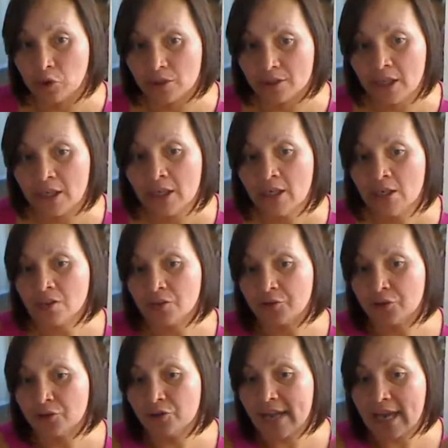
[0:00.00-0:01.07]
So your
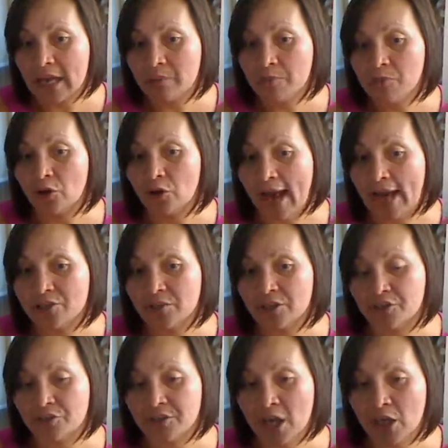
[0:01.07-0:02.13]
name, your address, your
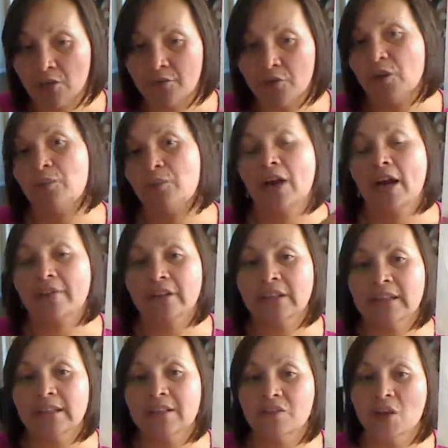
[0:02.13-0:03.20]
telephone number, everything
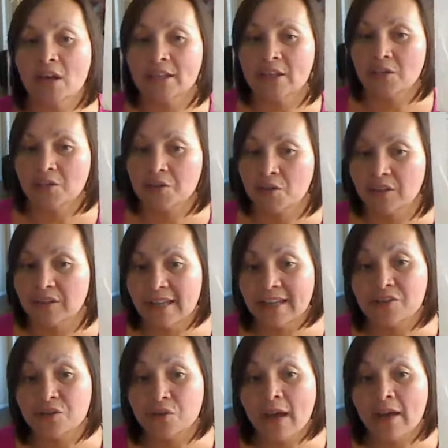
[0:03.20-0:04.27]
is on here so that they do
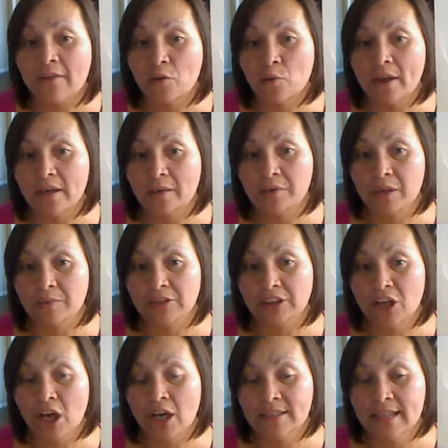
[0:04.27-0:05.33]
have a way to be able to
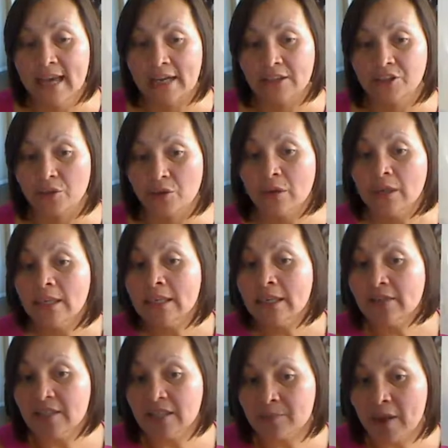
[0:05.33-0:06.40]
contact you.
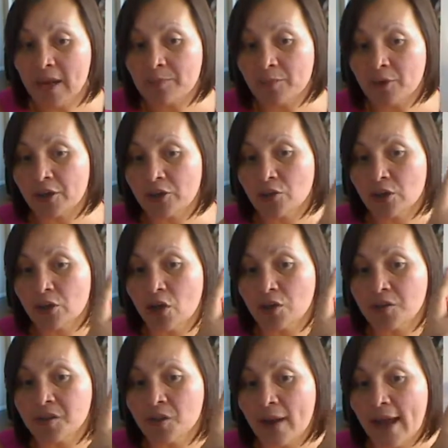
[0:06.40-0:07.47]
This paper, you can
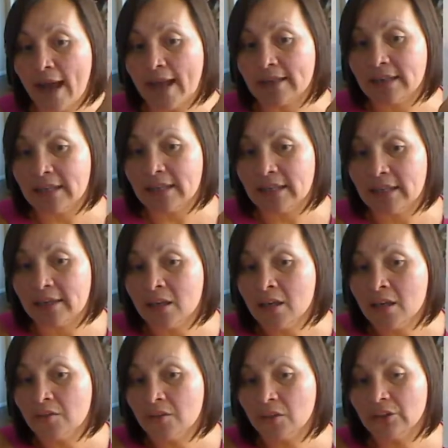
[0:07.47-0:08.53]
also add in the
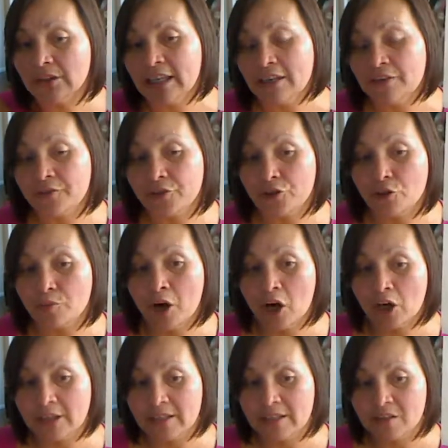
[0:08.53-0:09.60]
link for your
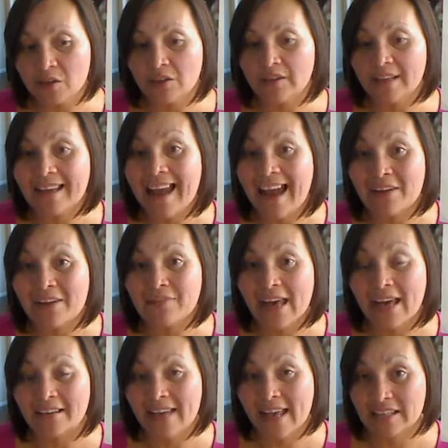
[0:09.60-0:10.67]
party so that they have that in
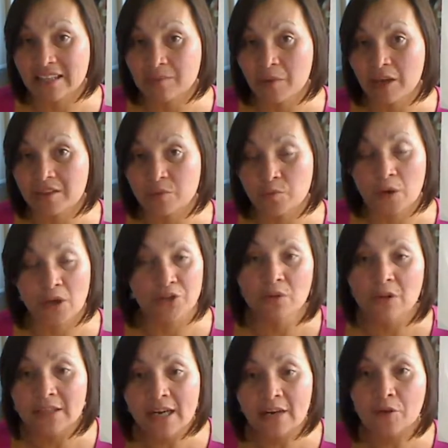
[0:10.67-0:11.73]
that spot as well. You can
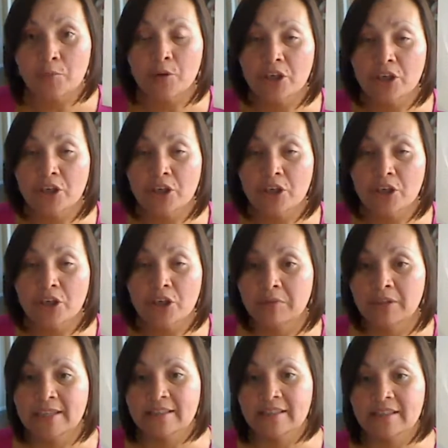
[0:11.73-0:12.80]
never put it in too many
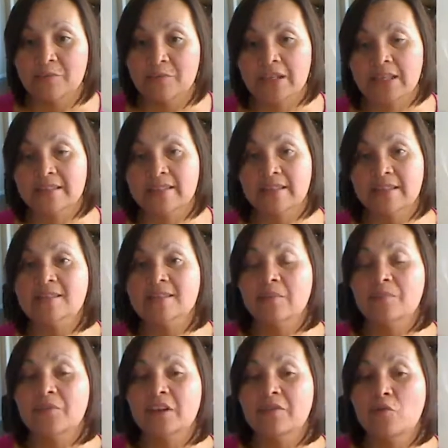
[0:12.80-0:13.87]
places because it is
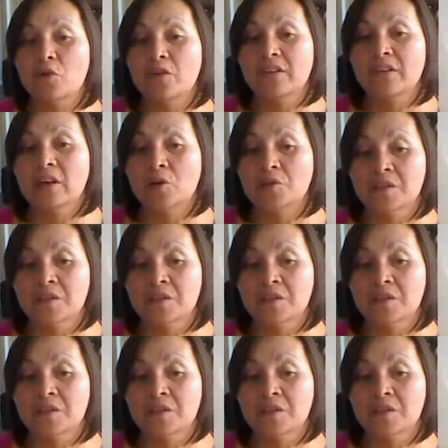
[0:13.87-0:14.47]
something for the host